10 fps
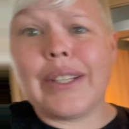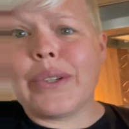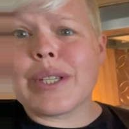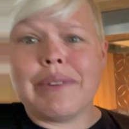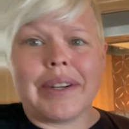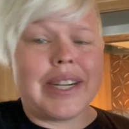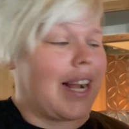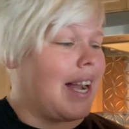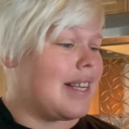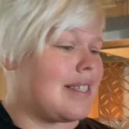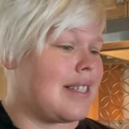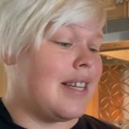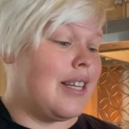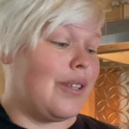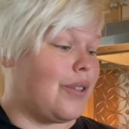looks very nice,
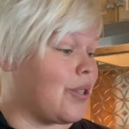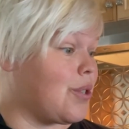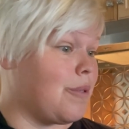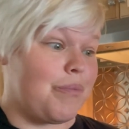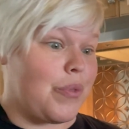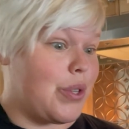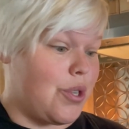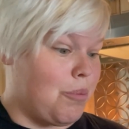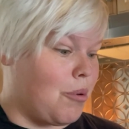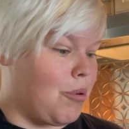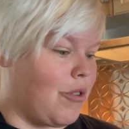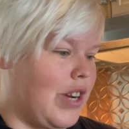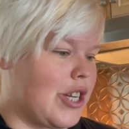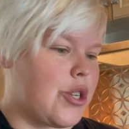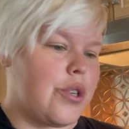looks super
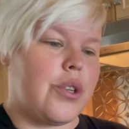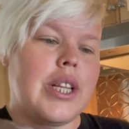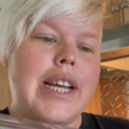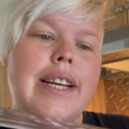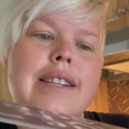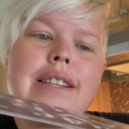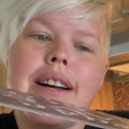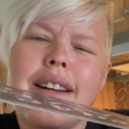professional, and